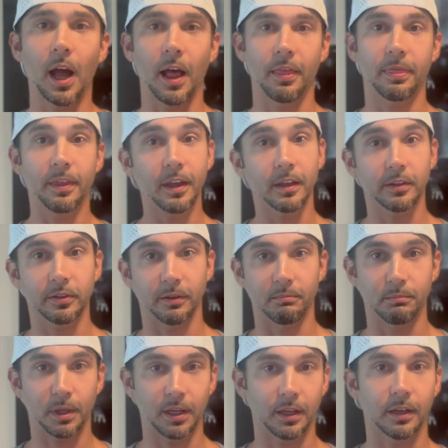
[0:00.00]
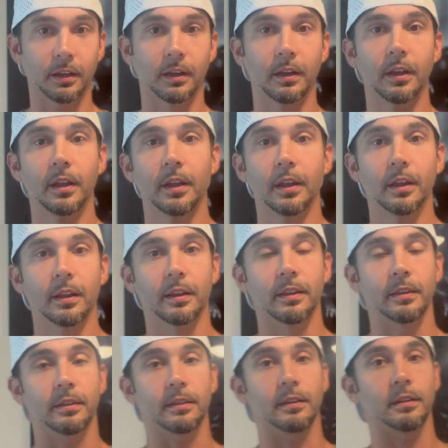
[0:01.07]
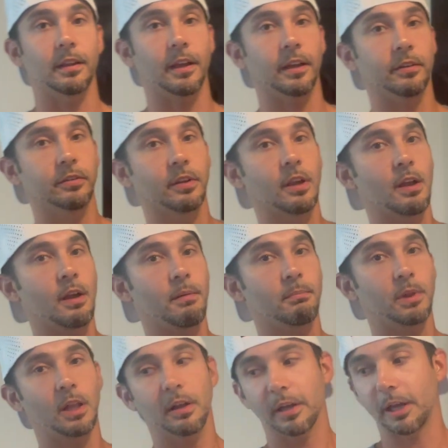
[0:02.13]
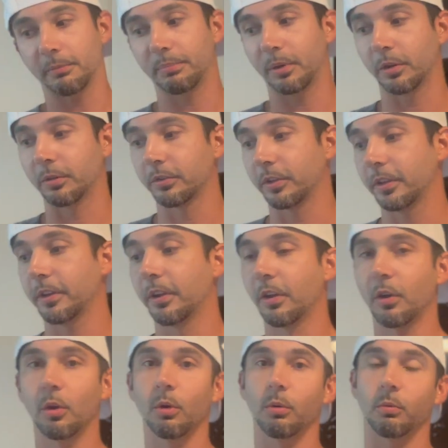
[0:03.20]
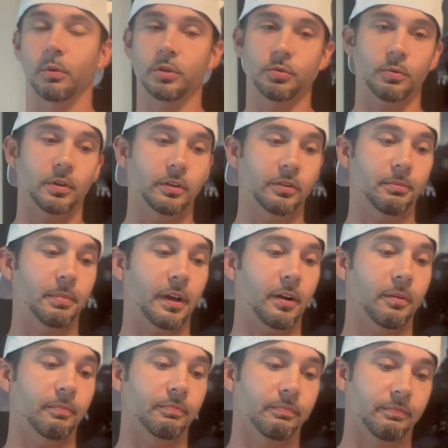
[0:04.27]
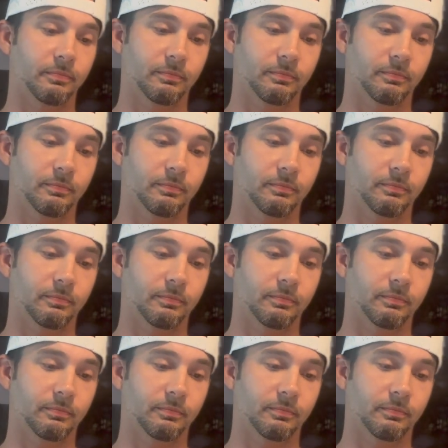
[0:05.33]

This being the last vlog I posted, which was about